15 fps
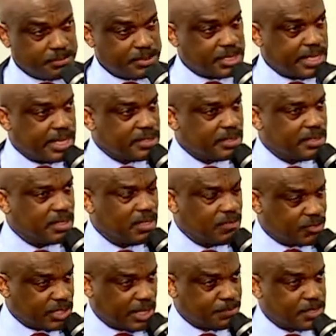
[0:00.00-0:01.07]
number 10,
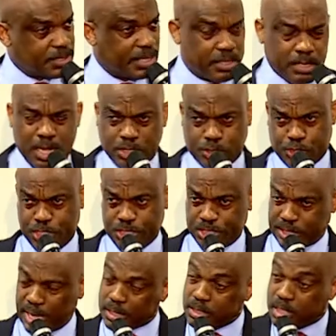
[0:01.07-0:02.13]
chapter 10.
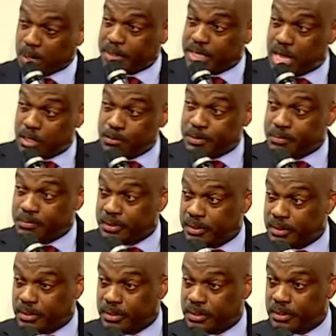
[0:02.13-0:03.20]
Jesus had to come and help him.
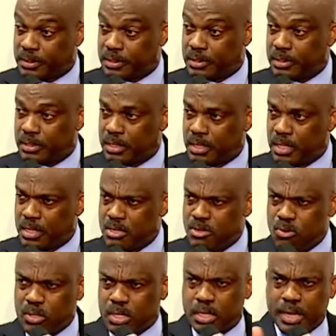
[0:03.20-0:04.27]

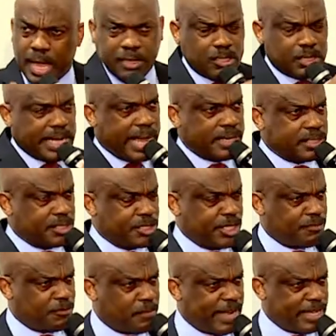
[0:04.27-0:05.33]
You cannot handle the
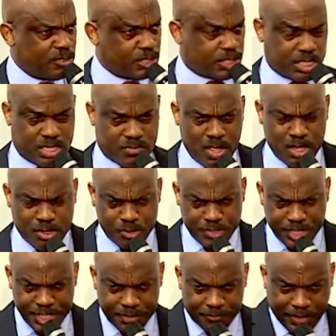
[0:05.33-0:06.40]
devil by yourself. You
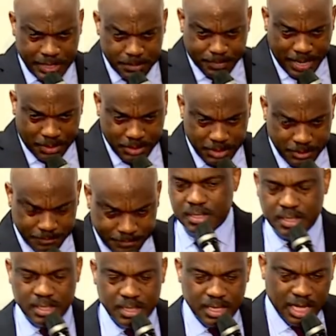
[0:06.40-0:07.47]
need divine power.
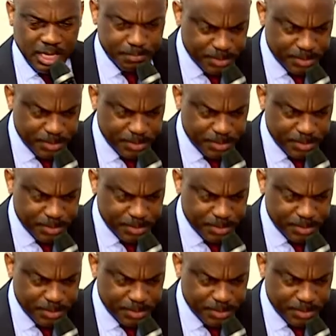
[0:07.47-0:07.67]
I